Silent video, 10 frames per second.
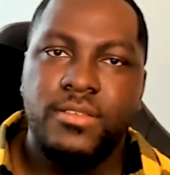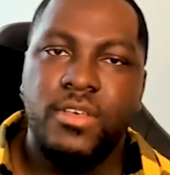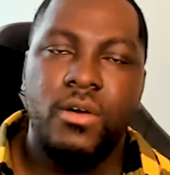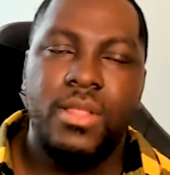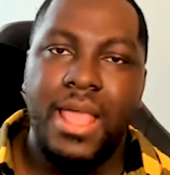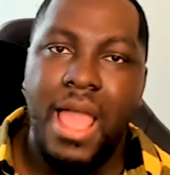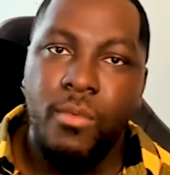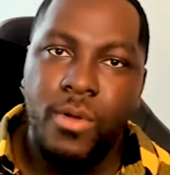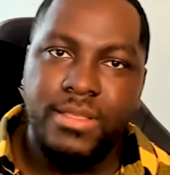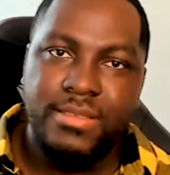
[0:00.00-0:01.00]
So
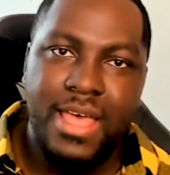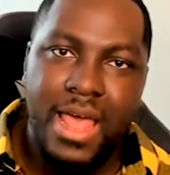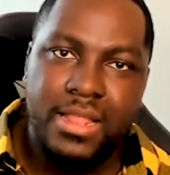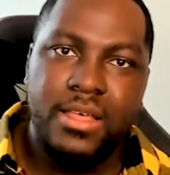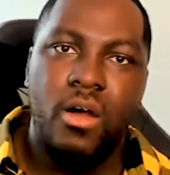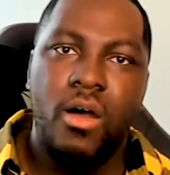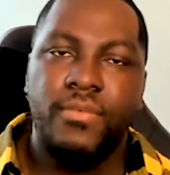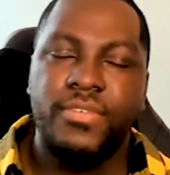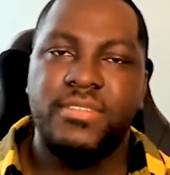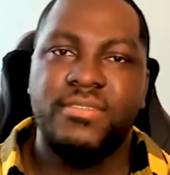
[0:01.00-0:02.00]
I worked inside a little
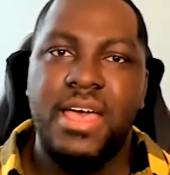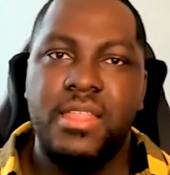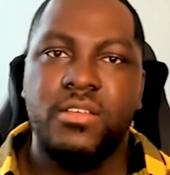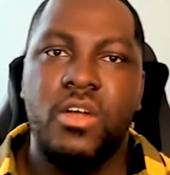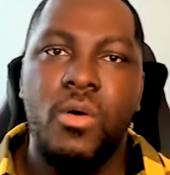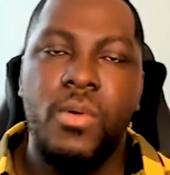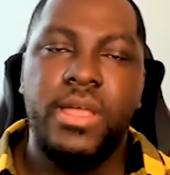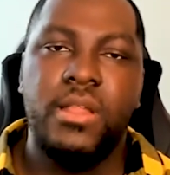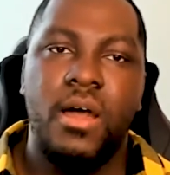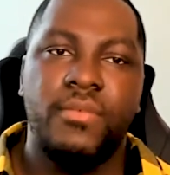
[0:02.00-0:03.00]
office, inside the
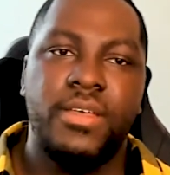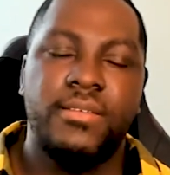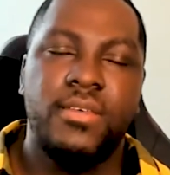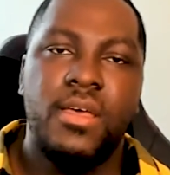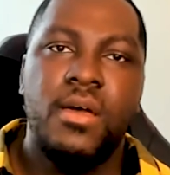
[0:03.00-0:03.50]
co-working office,